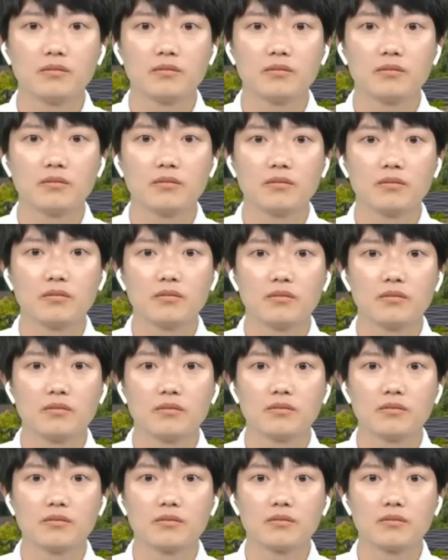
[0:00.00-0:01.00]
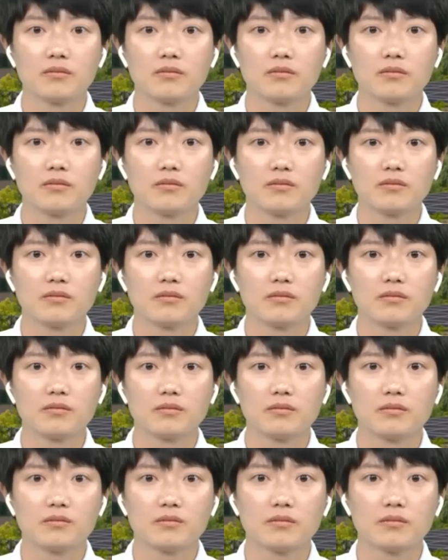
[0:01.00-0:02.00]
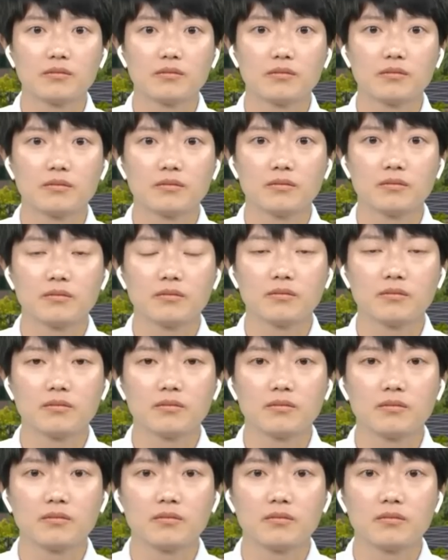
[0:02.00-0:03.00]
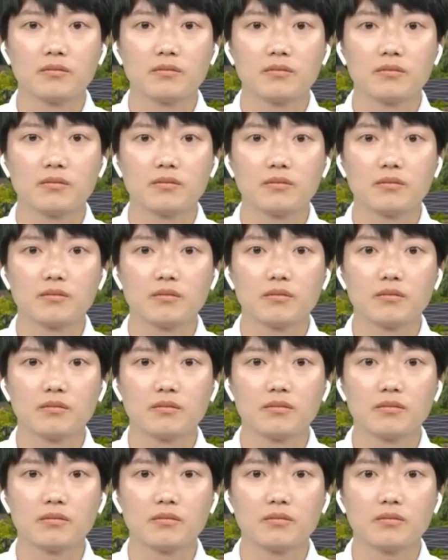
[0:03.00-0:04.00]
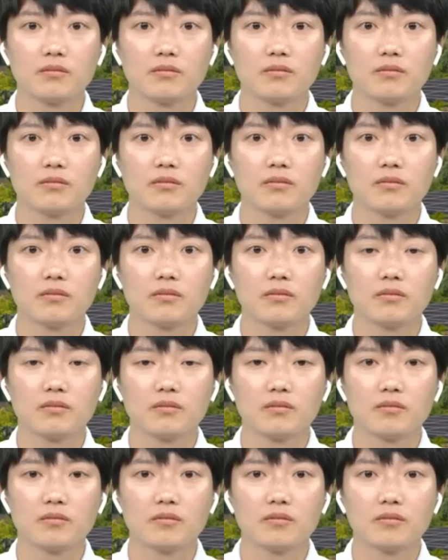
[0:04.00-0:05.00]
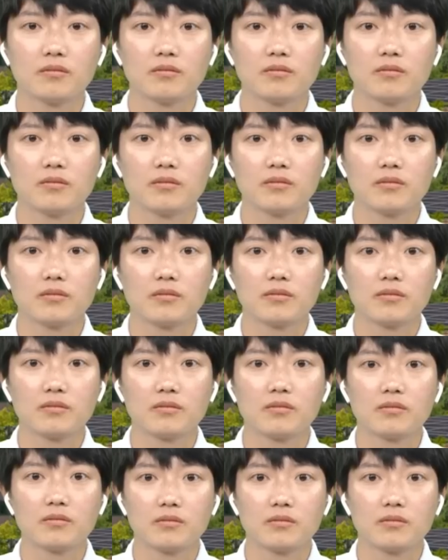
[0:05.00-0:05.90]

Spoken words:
No words are spoken by the person on screen.